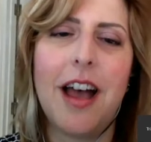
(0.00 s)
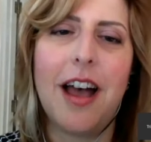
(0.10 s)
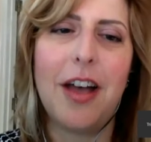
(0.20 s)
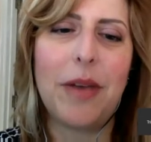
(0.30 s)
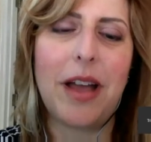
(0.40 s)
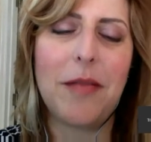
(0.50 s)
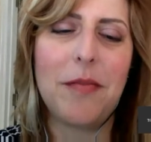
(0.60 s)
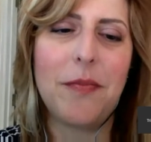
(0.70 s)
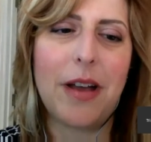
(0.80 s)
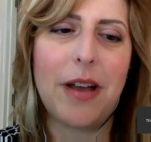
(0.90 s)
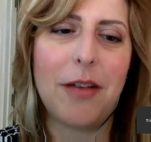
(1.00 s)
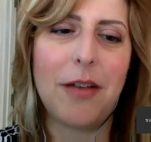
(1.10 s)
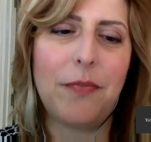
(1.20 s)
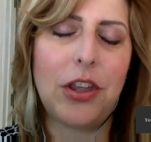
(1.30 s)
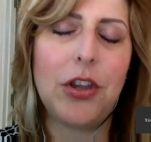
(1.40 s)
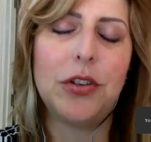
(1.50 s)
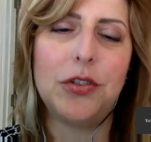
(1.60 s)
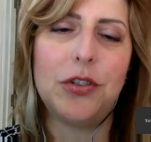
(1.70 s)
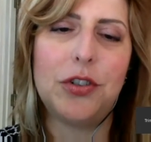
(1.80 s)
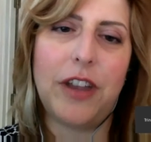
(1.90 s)
I'm a
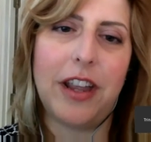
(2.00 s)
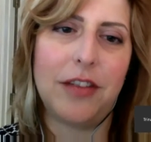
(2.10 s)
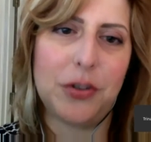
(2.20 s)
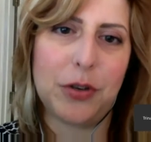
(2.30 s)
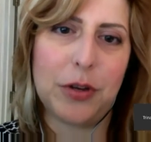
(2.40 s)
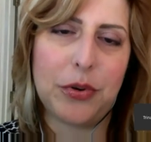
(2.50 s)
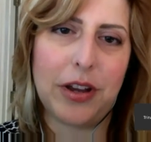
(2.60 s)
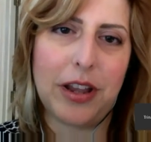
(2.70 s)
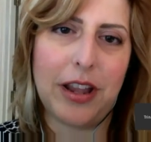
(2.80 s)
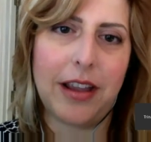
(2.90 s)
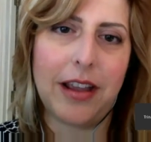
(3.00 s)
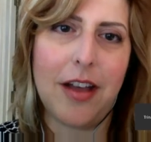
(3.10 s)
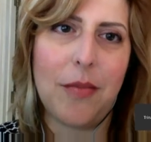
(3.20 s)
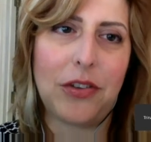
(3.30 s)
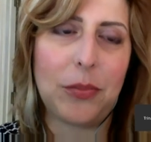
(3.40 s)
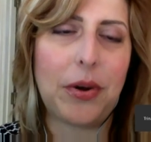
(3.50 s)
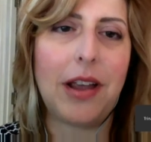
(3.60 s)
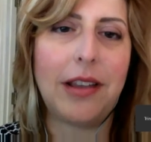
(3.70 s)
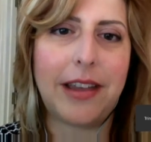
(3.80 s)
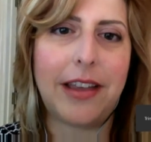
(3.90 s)
huge fan of storyboarding as a
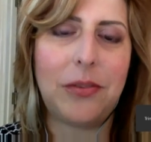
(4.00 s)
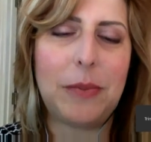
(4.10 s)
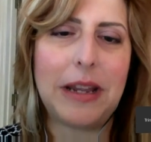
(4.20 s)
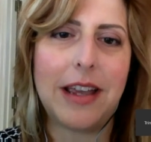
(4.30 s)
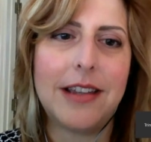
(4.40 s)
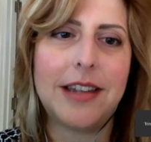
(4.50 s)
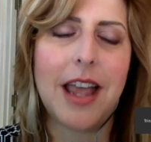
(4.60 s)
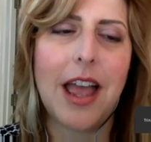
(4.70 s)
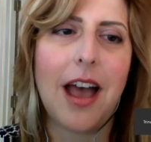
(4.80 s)
process because